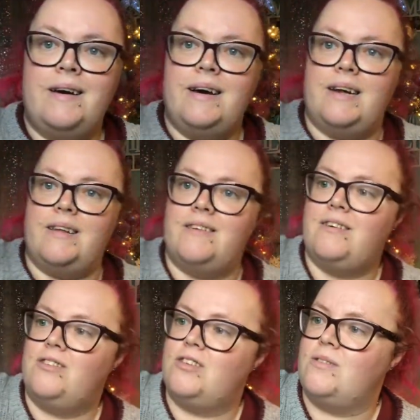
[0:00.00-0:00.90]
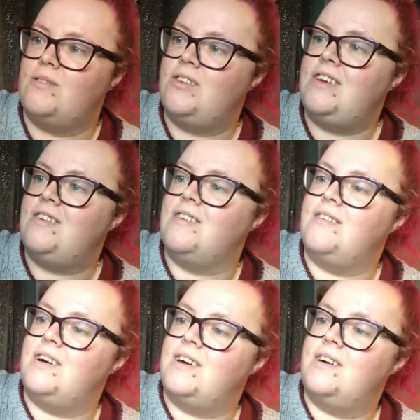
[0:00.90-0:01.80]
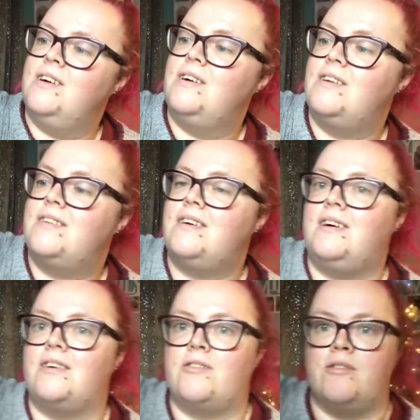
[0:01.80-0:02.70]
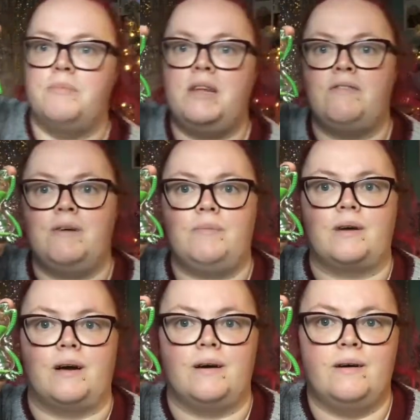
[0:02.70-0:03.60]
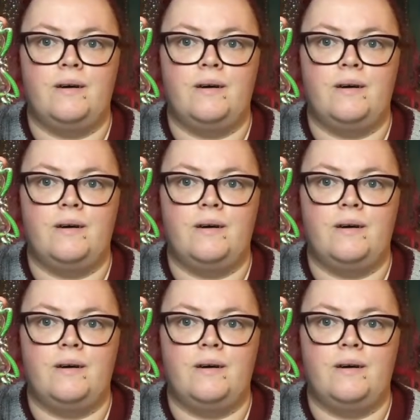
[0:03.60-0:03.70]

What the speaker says: and it's such decent like size for a mini replica.